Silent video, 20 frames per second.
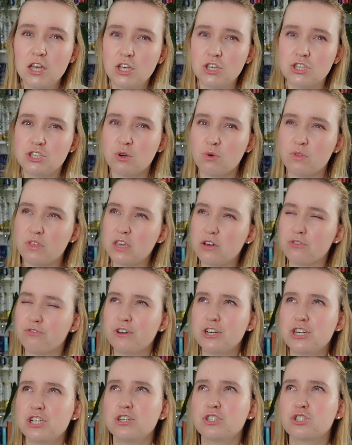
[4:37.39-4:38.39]
So the
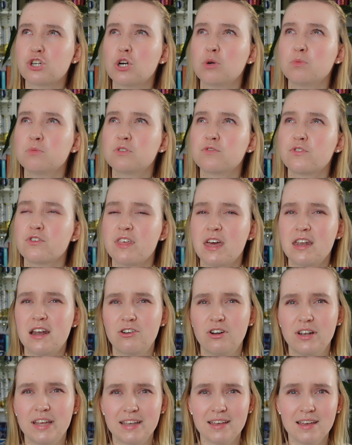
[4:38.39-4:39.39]
official terms for that
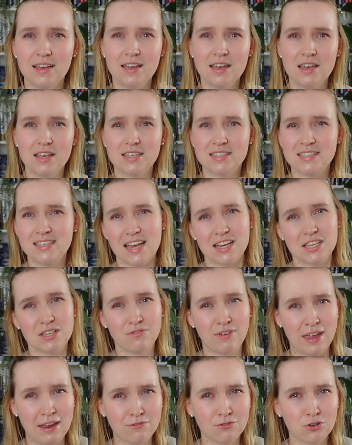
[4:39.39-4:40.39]
are like sex
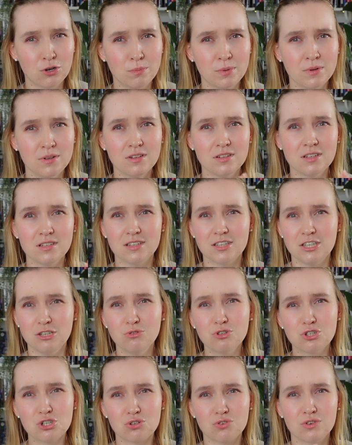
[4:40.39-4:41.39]
favorable,
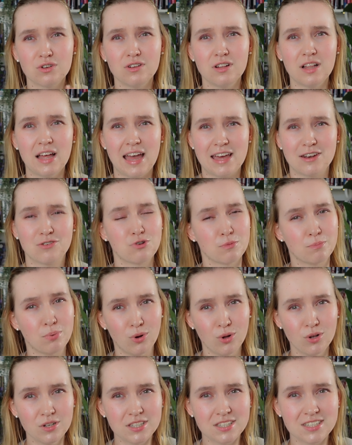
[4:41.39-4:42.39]
neutral, and
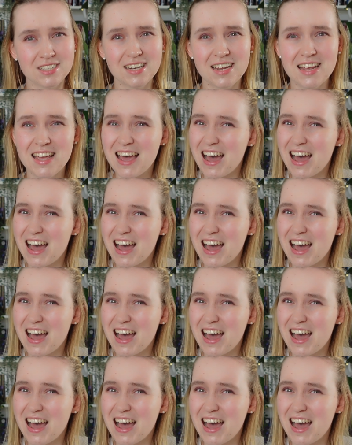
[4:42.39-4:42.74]
repulsed.